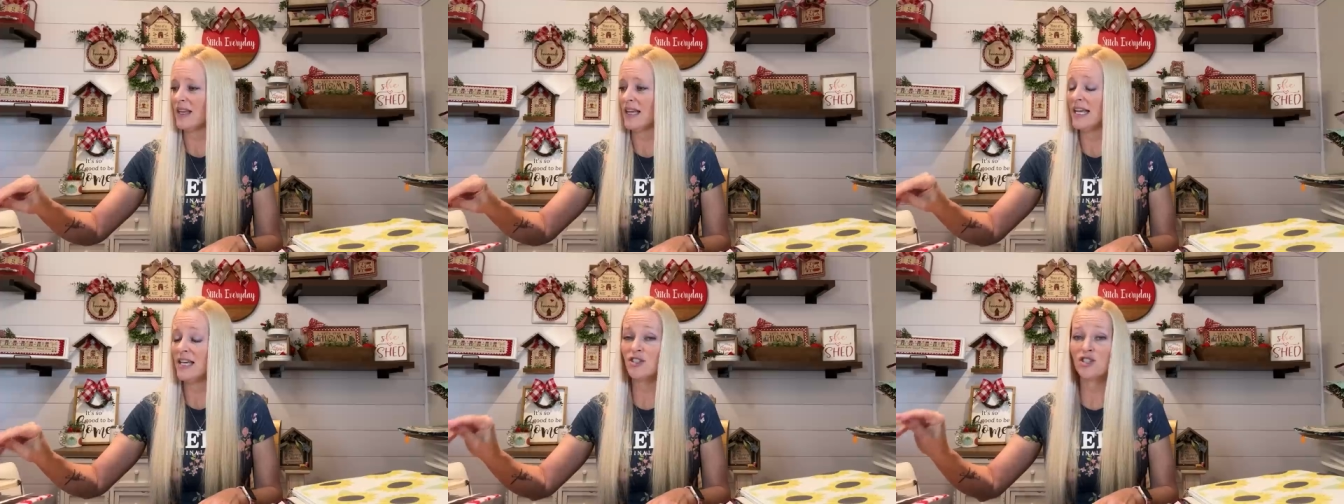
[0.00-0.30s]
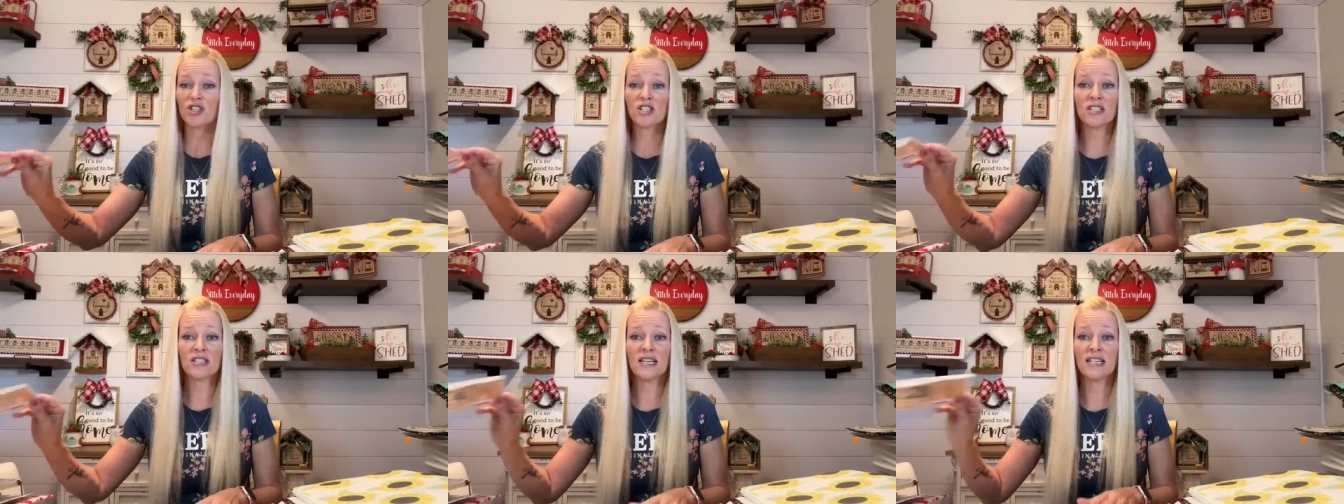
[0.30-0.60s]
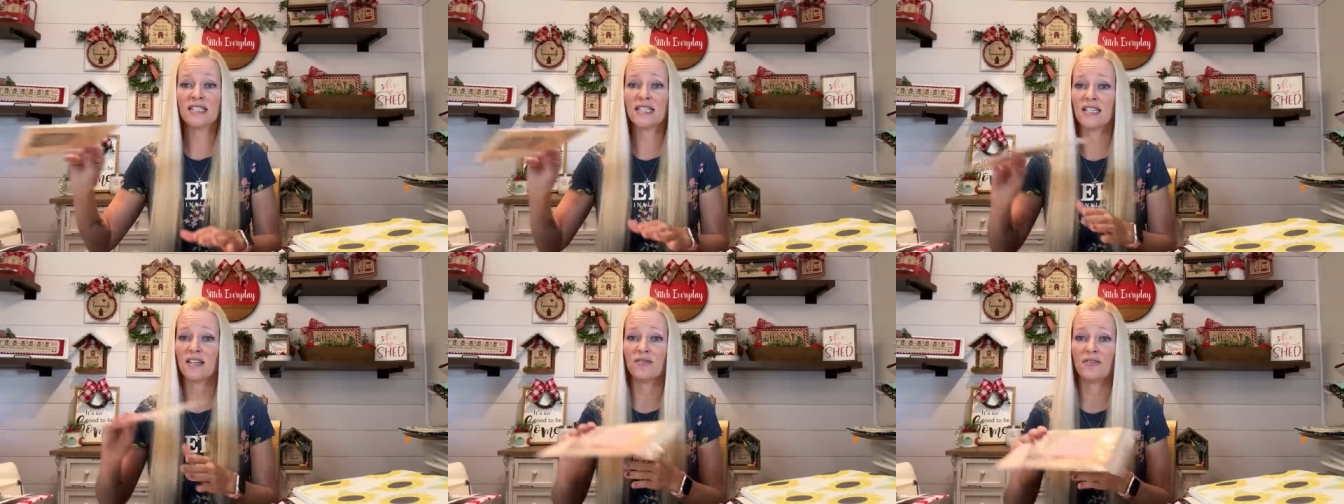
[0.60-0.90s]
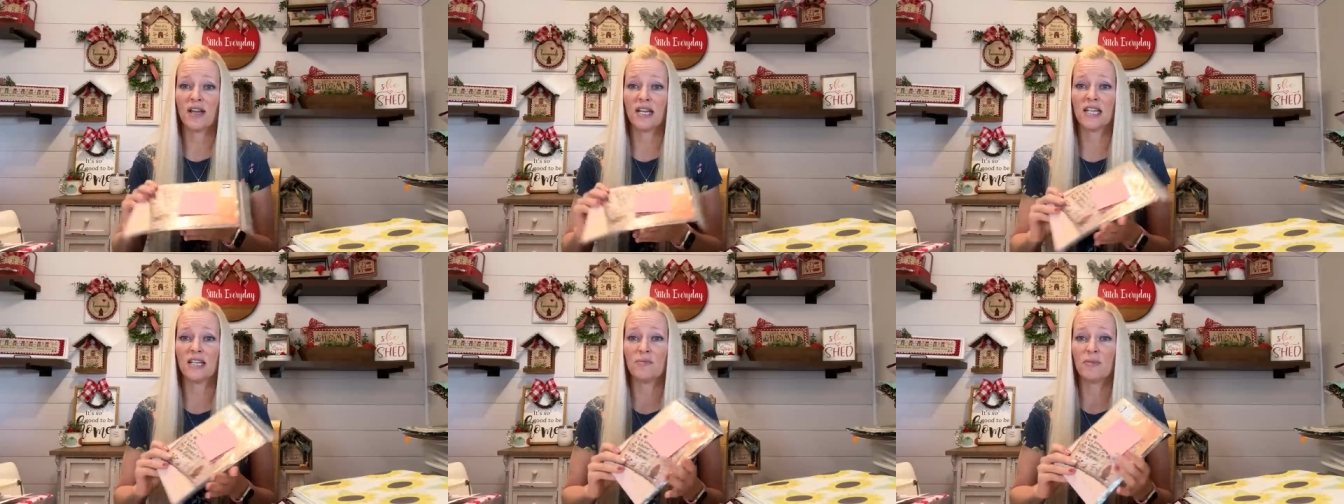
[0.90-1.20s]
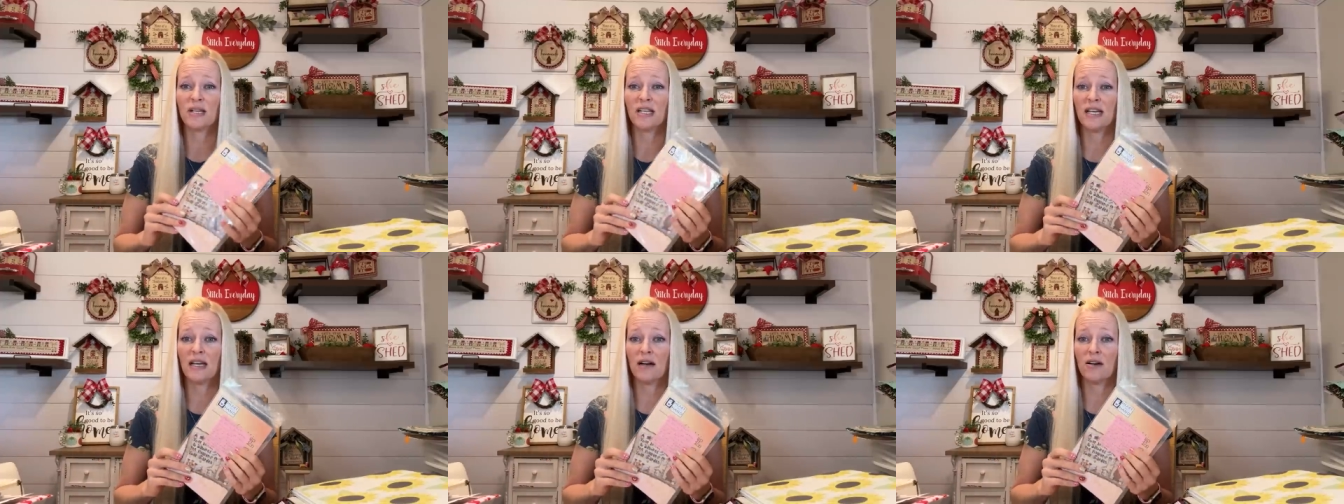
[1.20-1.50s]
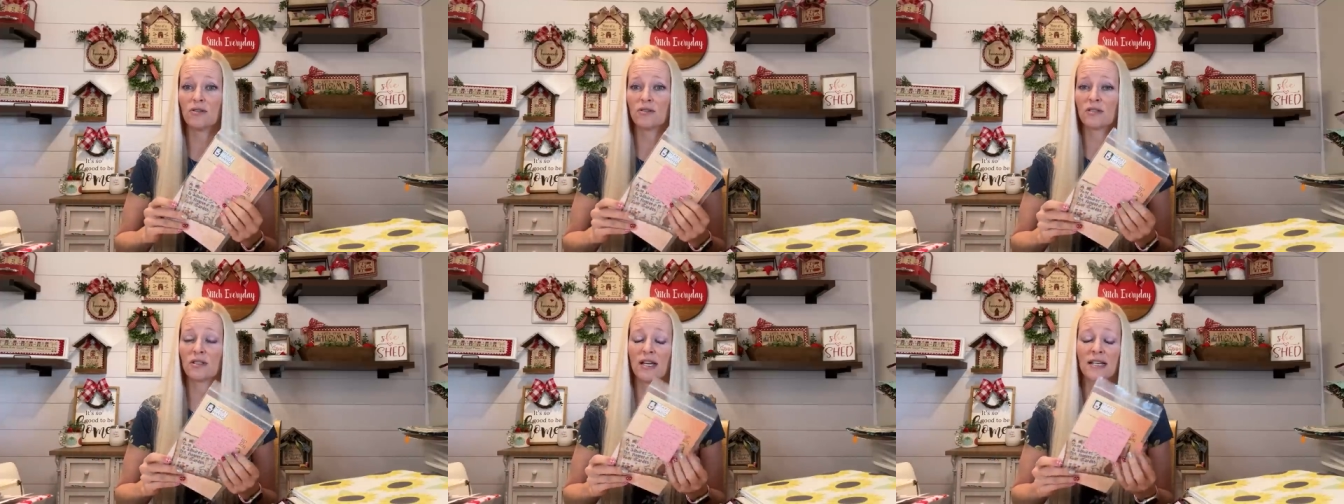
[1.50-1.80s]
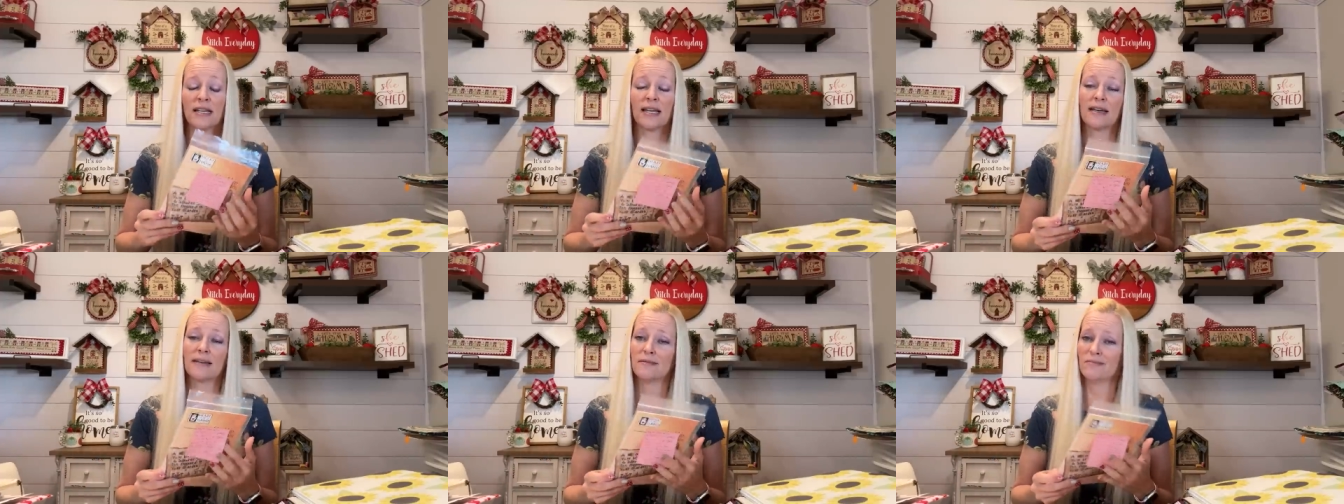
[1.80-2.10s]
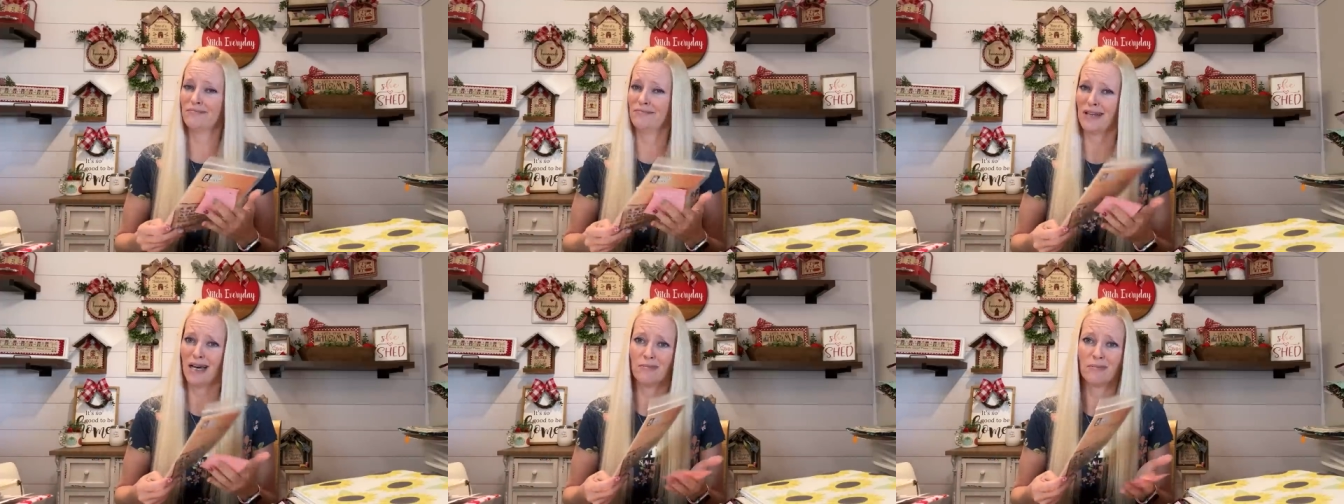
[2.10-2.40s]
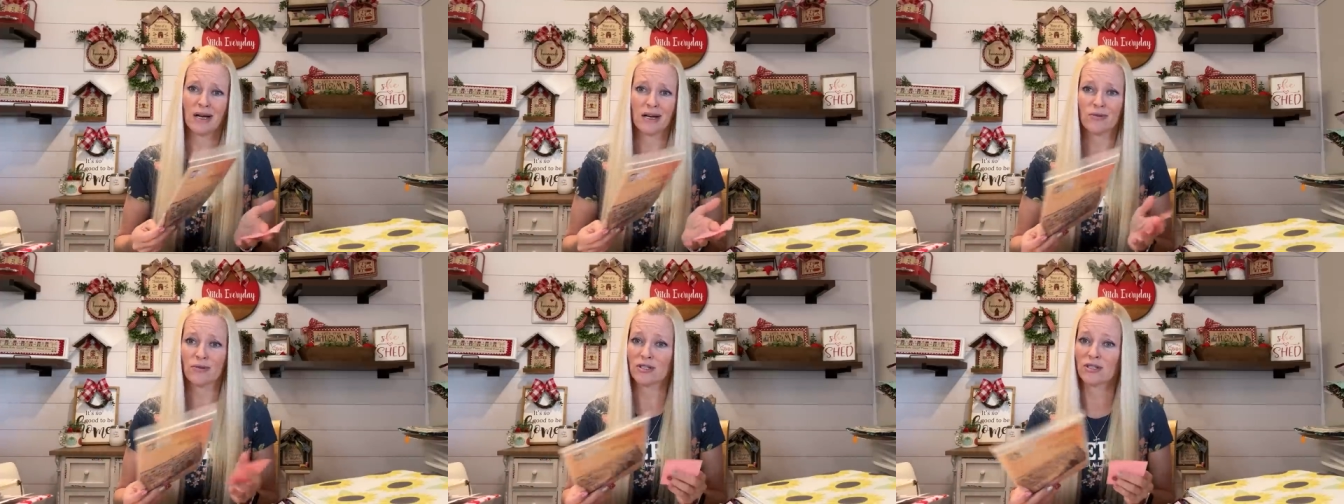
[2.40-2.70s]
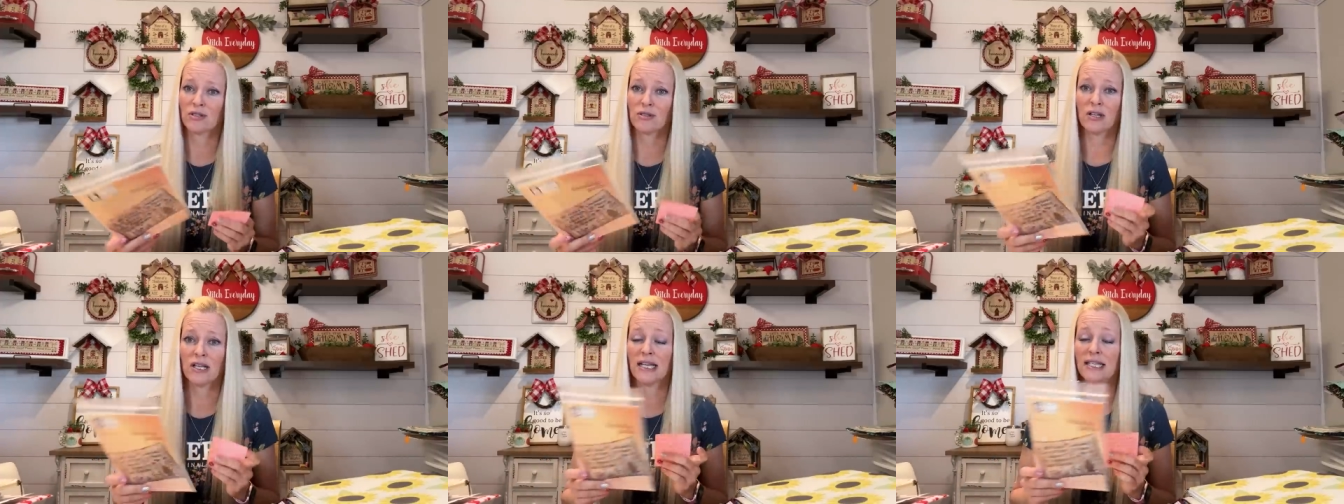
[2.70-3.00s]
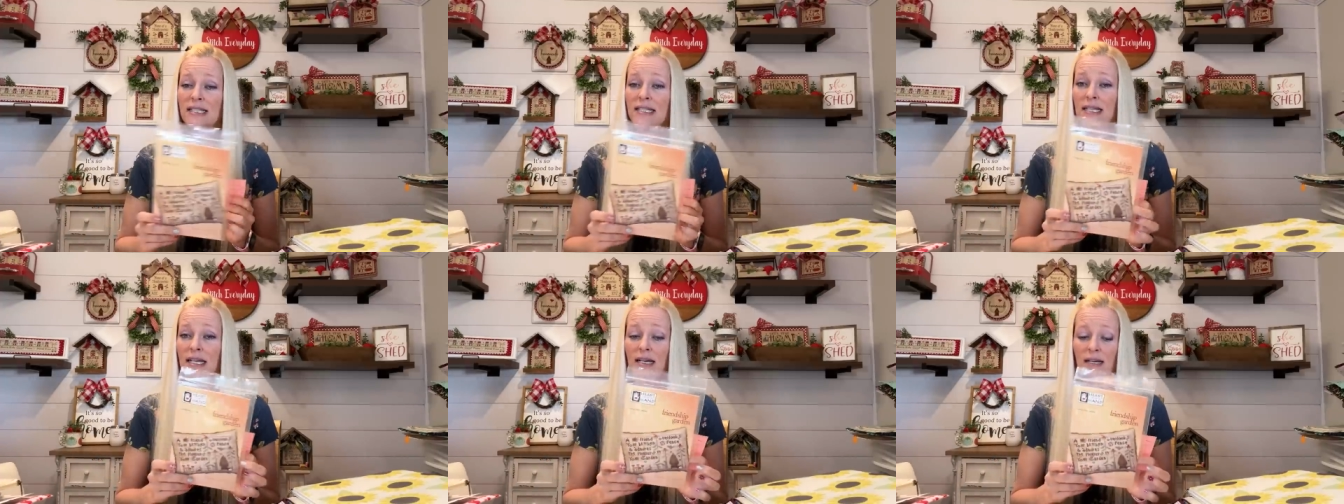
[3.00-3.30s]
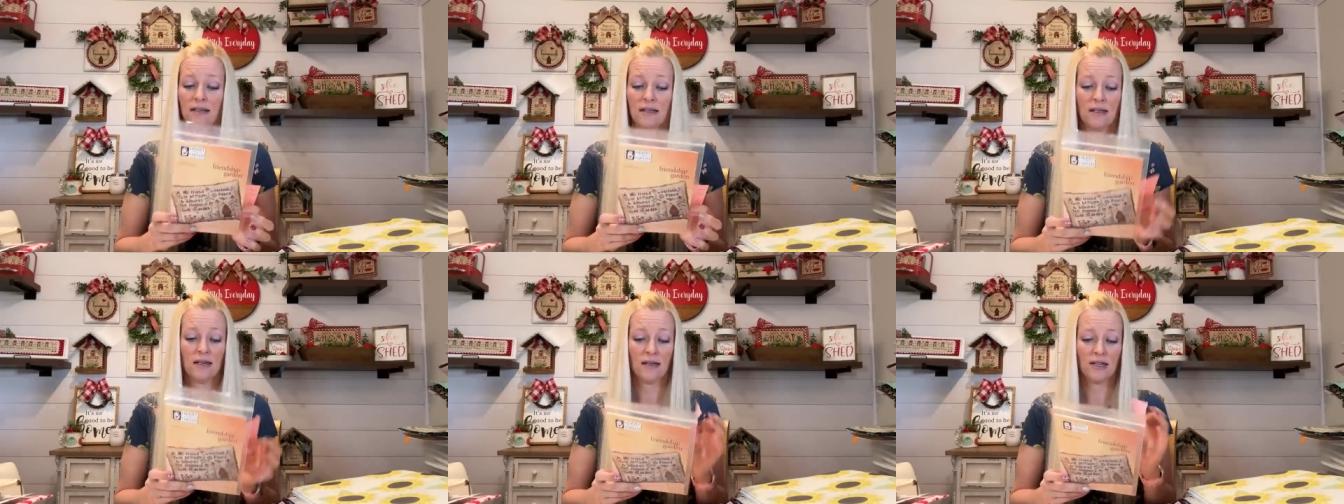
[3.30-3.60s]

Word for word: it's just an idea if anybody else again not my original idea